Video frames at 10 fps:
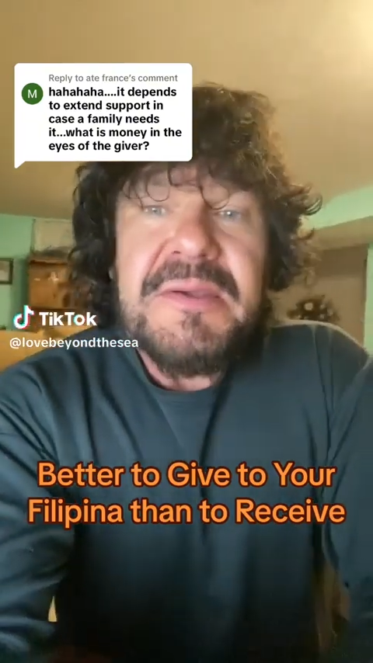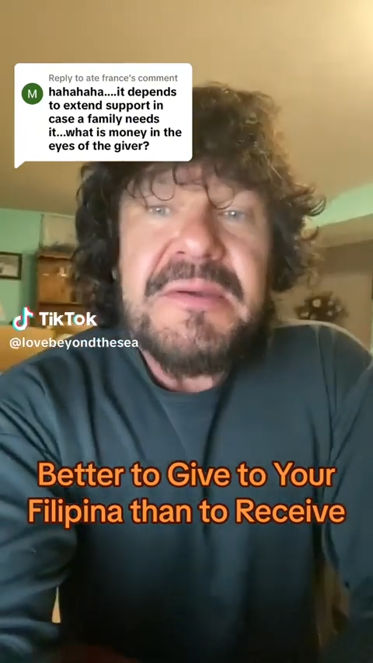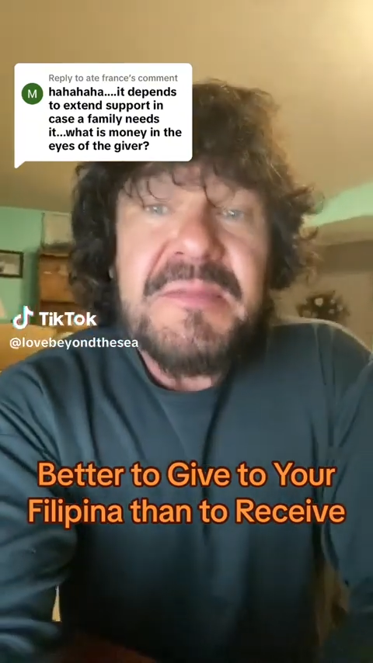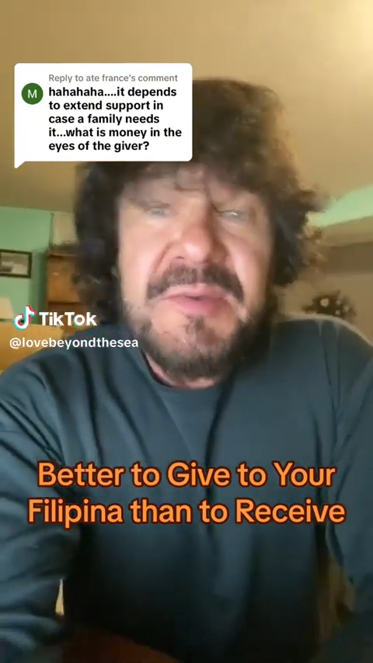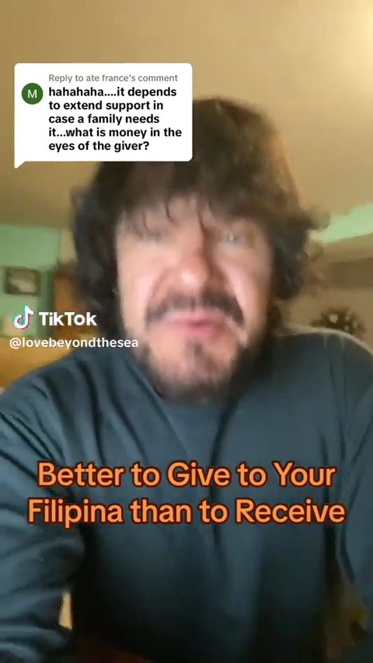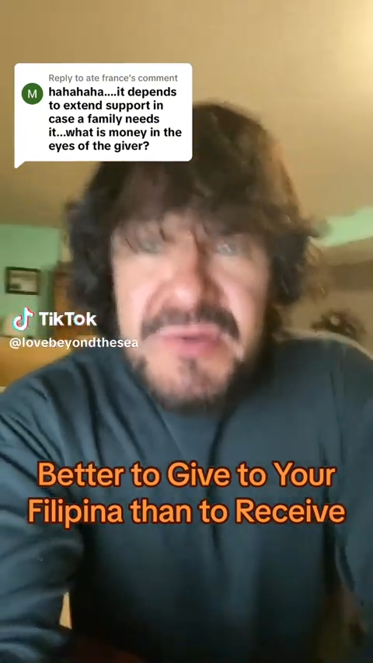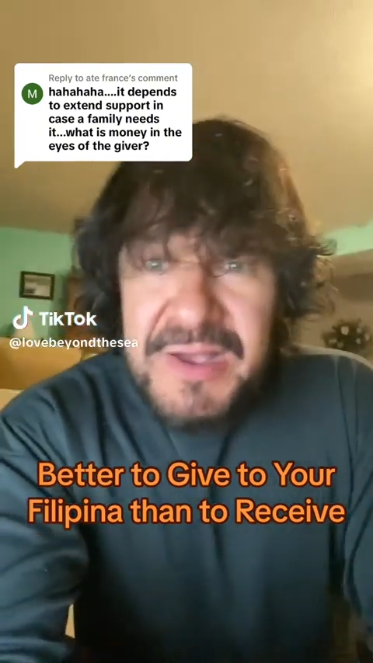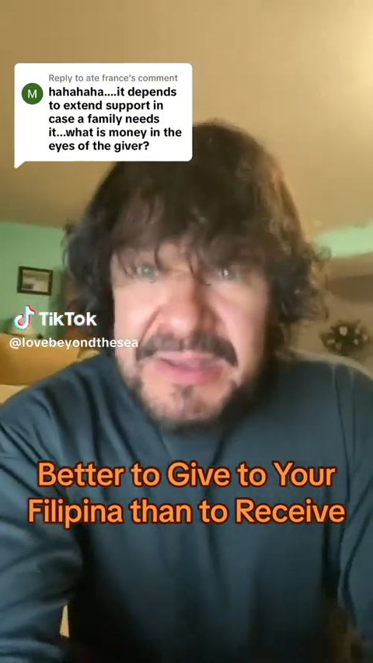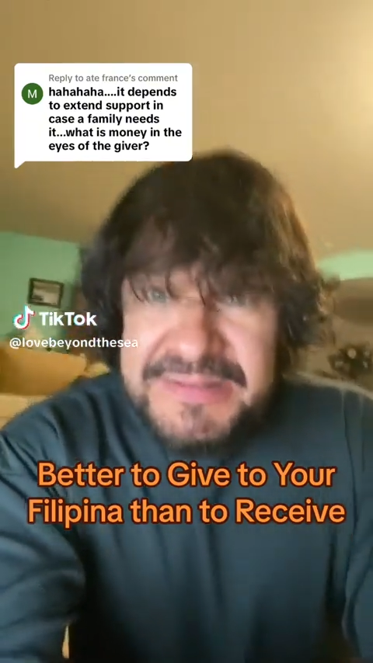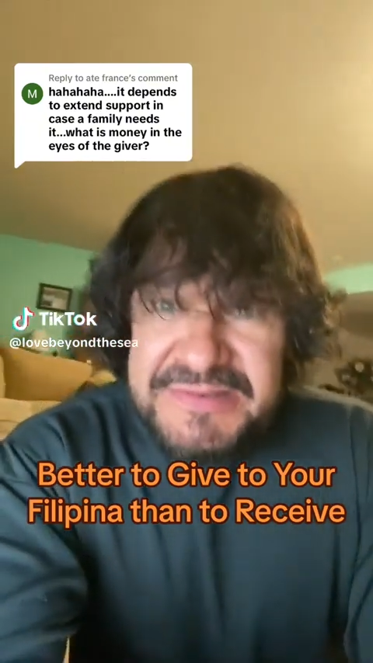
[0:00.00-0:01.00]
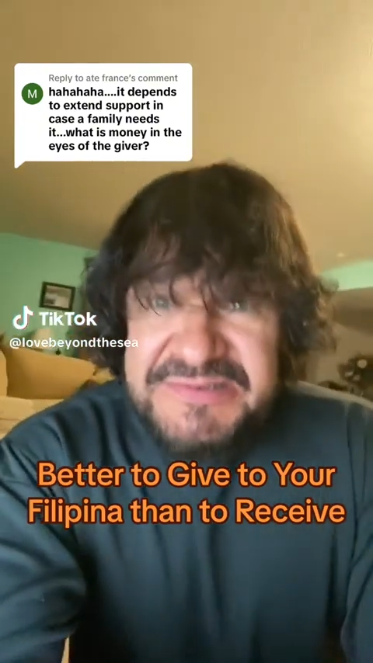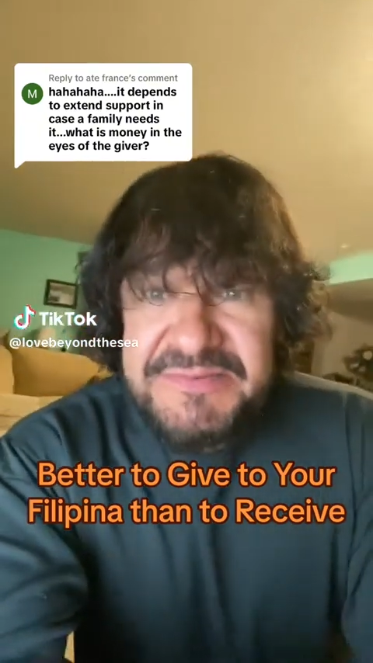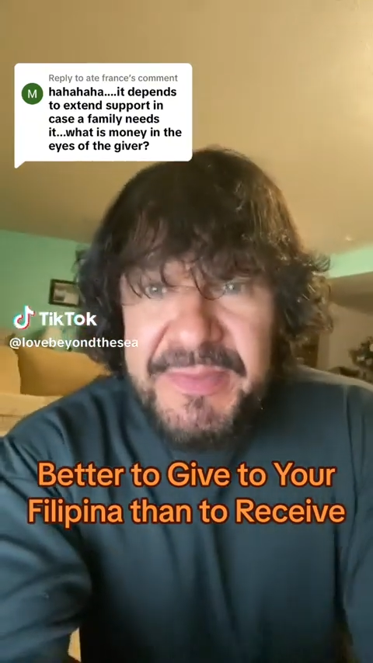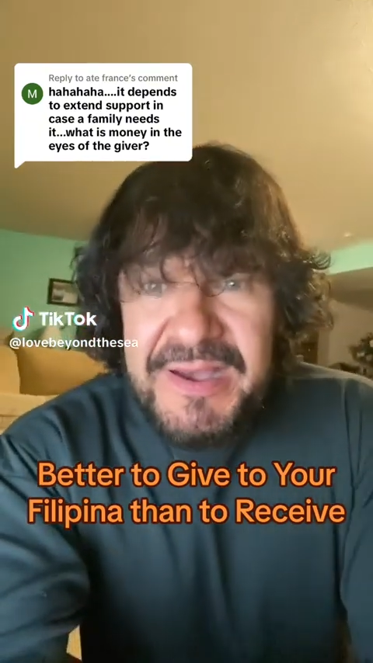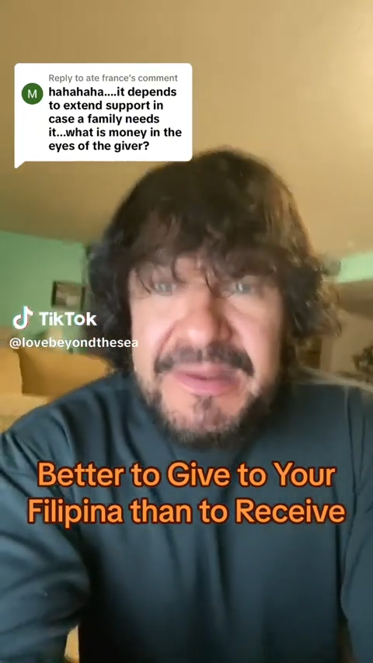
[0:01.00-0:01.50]
Mabuhay, this is
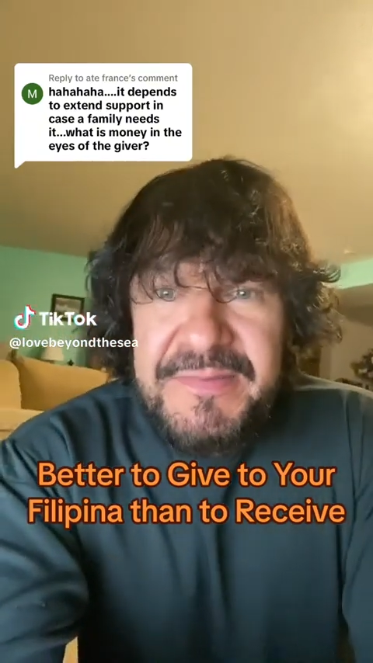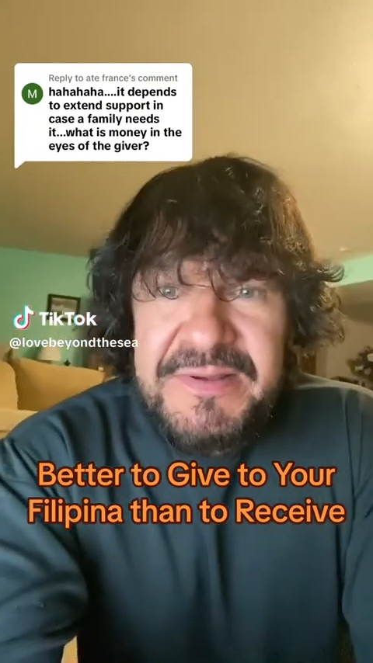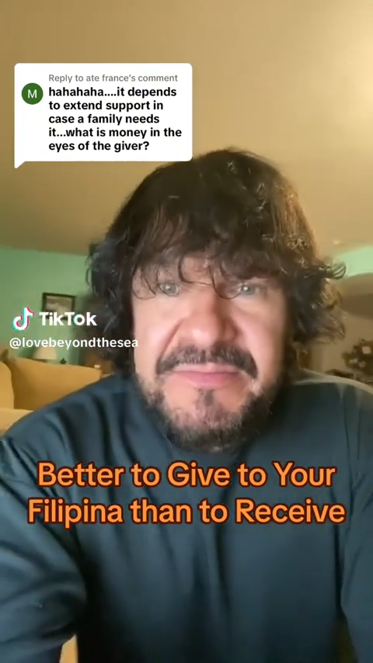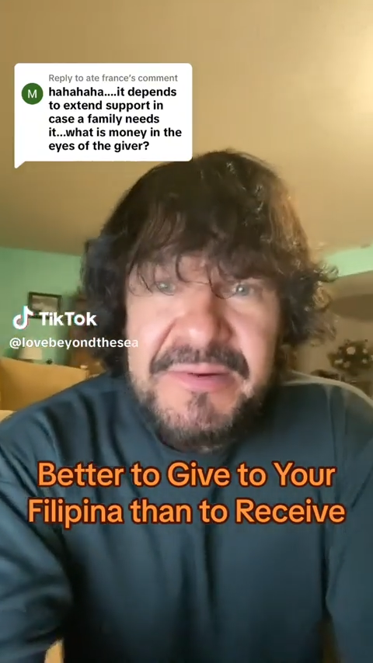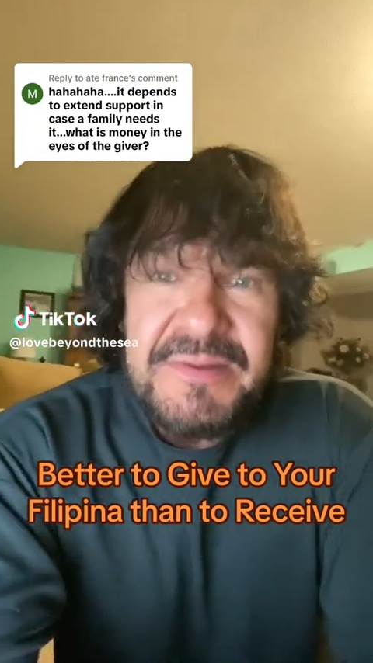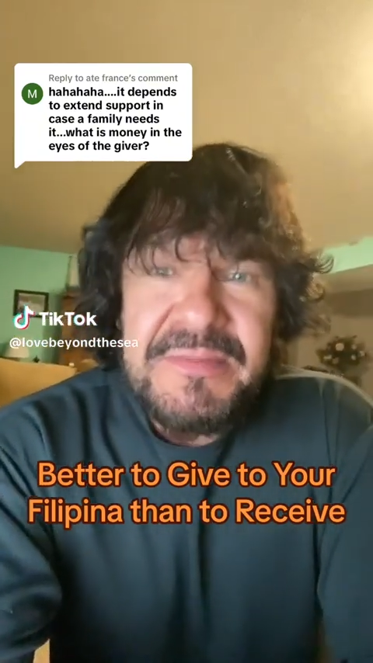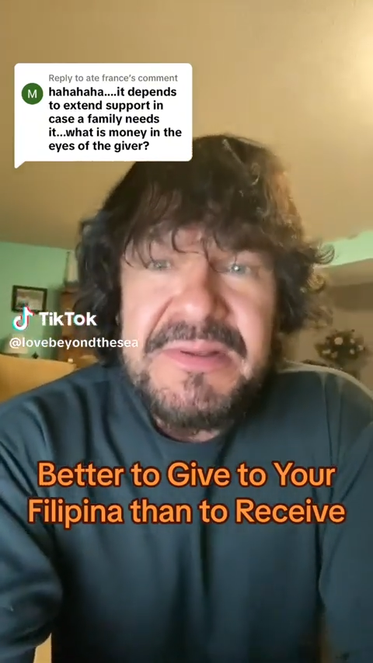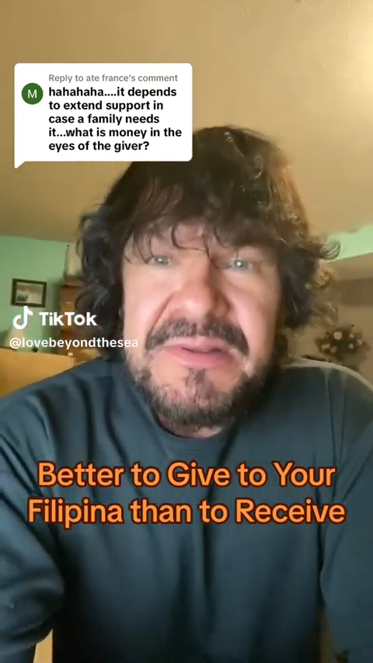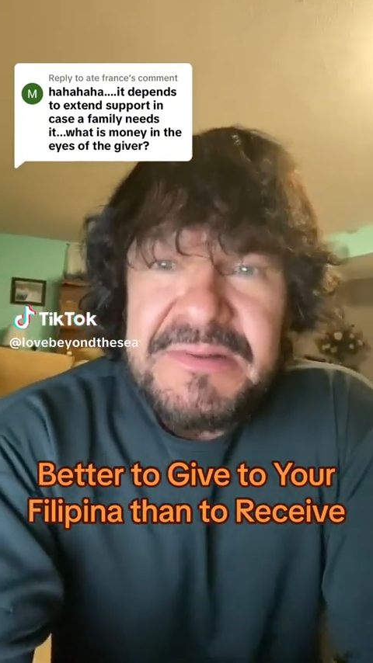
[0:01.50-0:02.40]
Bob from